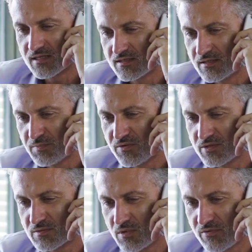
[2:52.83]
I get in
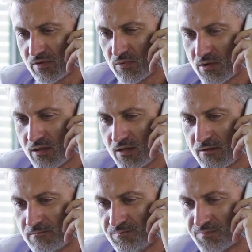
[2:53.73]
touch with the underwriter
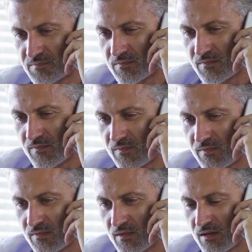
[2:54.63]
who wrote the
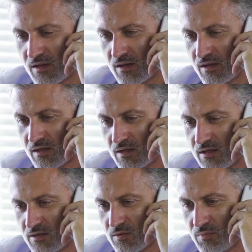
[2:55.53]
policy, and the
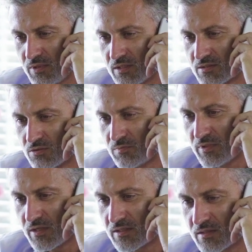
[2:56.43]
first thing the
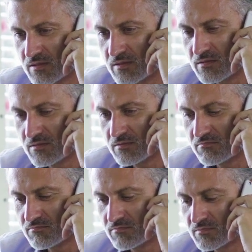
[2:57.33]
underwriter looks at
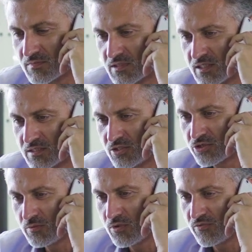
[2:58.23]
is how
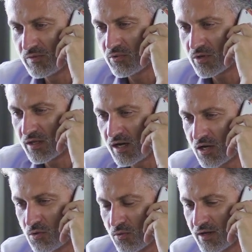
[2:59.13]
many years has
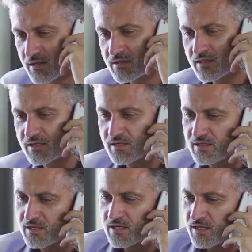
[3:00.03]
that insured
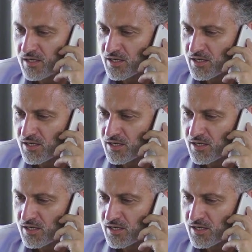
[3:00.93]
been with the